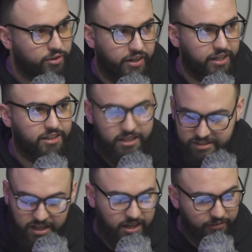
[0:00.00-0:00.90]
when like
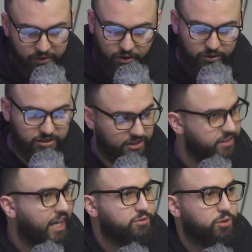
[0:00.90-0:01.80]
kids say it on their own, because like
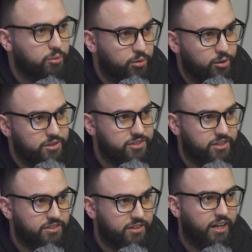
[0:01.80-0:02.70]
that's what your purpose
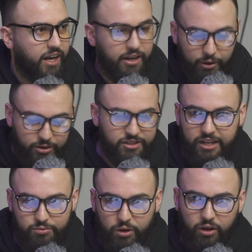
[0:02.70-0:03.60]
is. And then I noticed
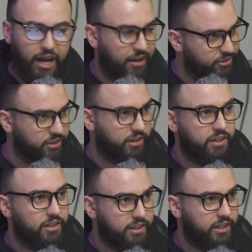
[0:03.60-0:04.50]
that as well after,
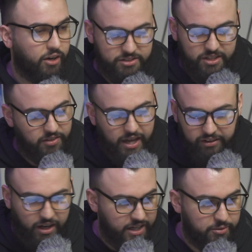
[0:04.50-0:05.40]
I said that
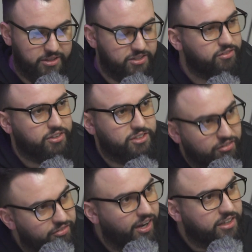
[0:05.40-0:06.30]
line to myself. I was like,
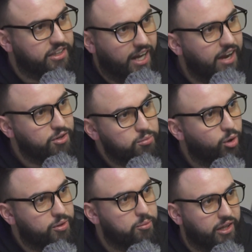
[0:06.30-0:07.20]
fuck, like every
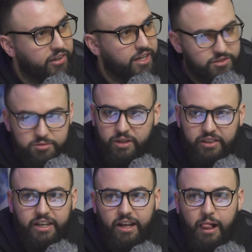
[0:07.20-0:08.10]
moment in my life has
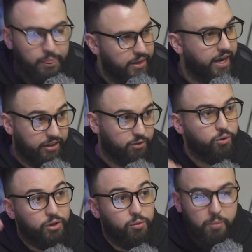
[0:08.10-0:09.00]
been like that I like
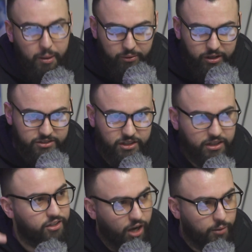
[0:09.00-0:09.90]
really remember as like
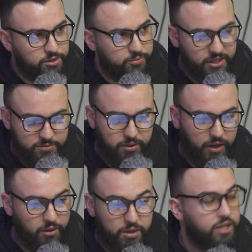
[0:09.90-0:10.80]
an accomplishment has been
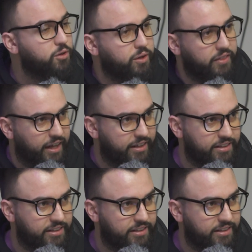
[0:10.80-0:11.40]
like me doing that.